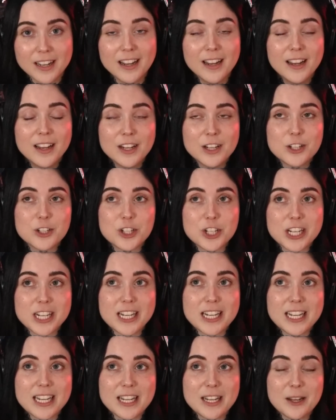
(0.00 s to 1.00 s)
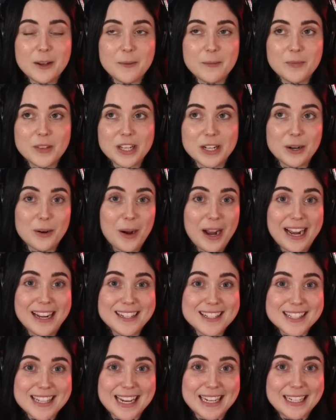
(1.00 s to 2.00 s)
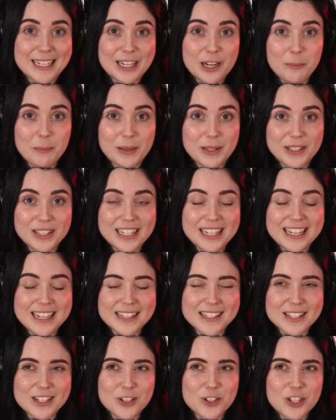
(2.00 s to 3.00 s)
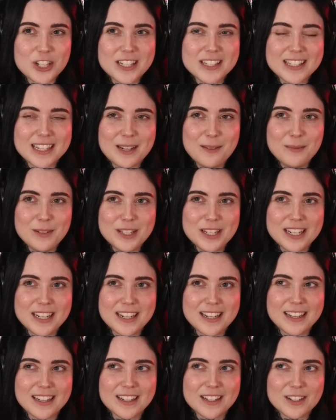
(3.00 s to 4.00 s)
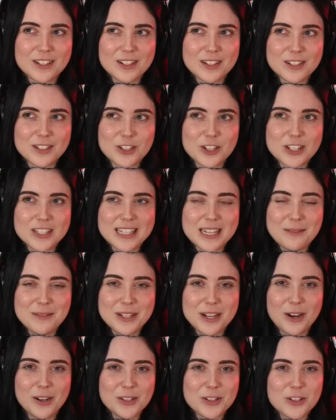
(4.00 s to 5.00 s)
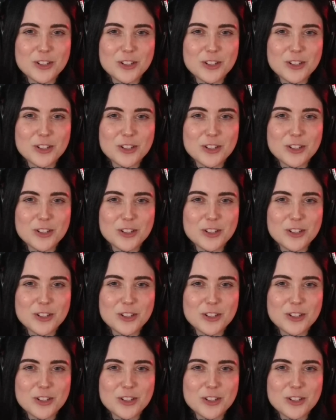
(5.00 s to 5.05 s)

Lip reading: She, you know, had psychic abilities, and she seemed to also just